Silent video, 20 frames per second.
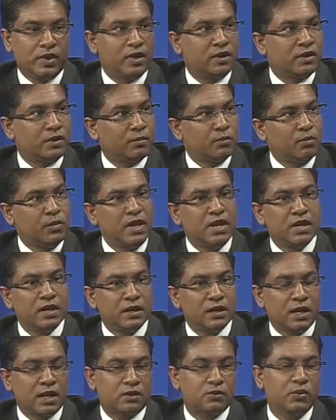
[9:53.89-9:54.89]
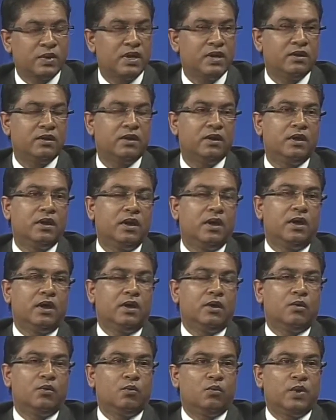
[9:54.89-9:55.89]
Meaning that
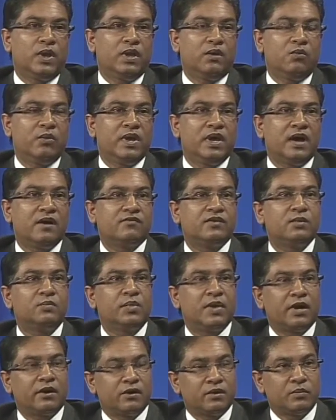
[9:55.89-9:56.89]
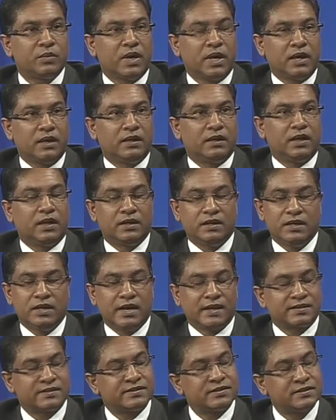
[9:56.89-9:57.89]
we have to bear in mind that the
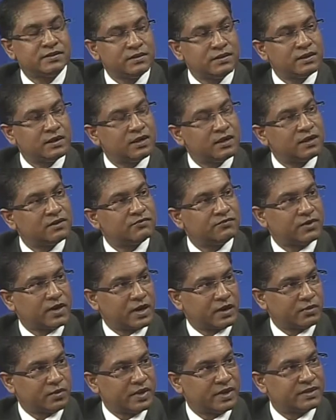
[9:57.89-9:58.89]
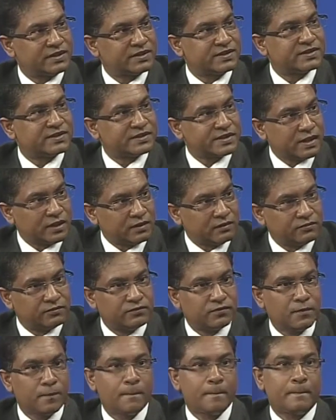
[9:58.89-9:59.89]
external environment itself
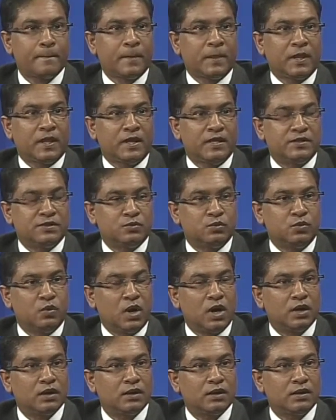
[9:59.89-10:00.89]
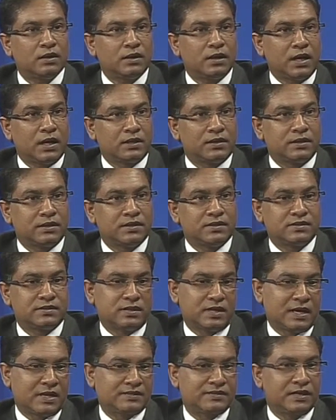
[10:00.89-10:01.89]
is one that is,
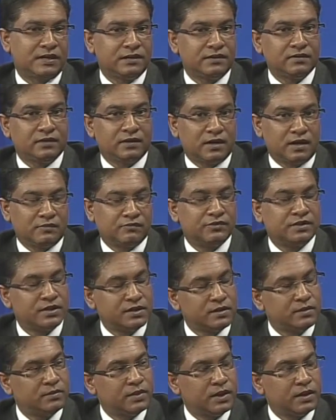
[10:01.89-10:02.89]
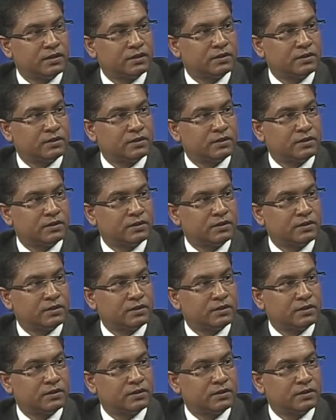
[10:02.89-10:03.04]
as I have termed it, a